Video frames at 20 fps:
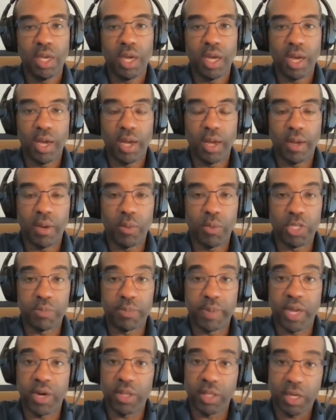uh,
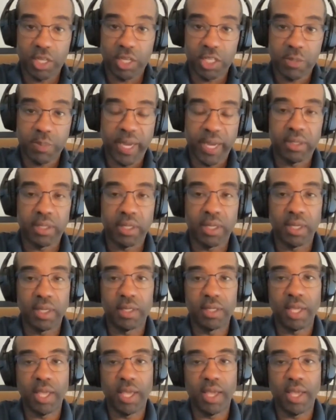was better than expected,